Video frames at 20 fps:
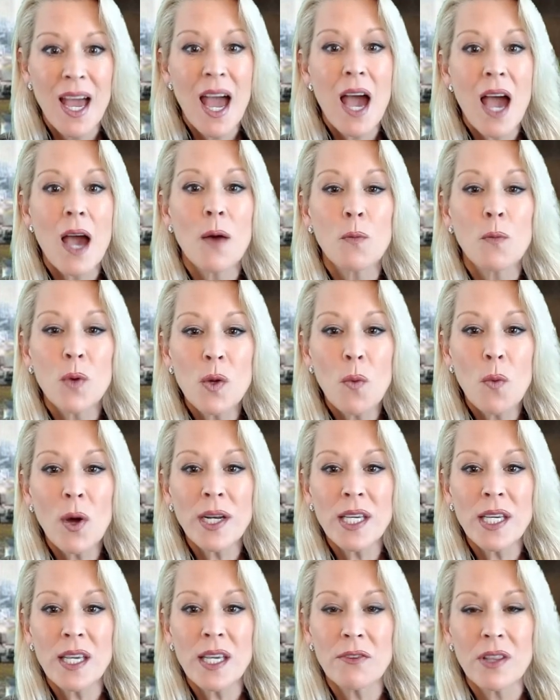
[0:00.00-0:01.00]
And we want to
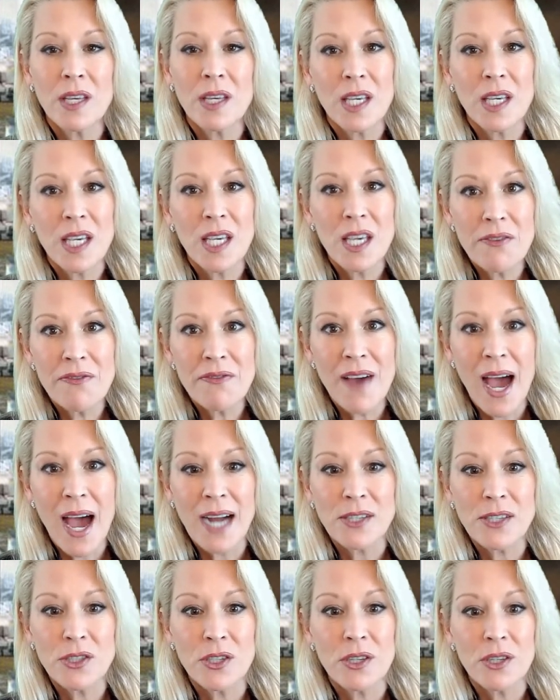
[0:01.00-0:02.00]
give you the key
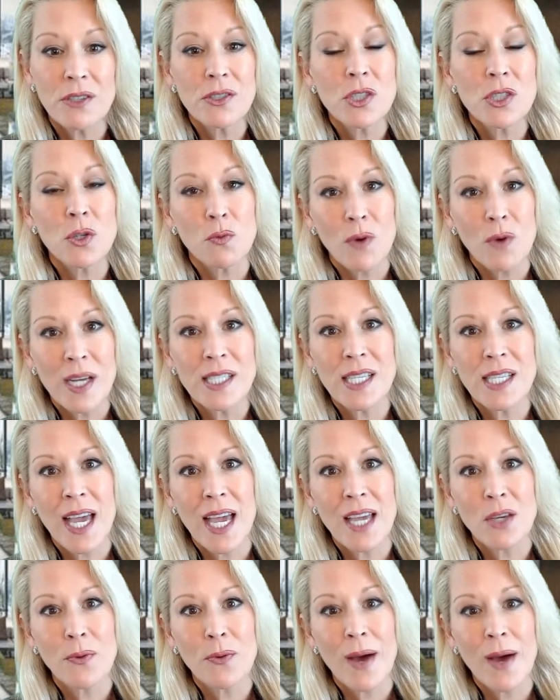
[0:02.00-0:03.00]
factor to raising
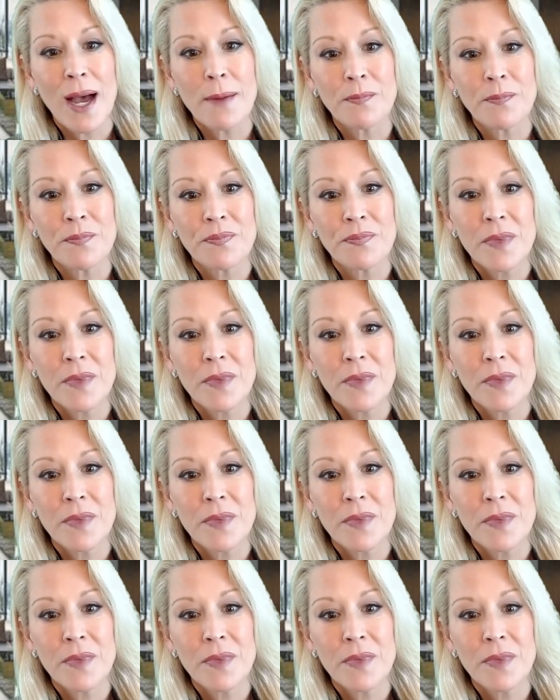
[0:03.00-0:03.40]
AUM.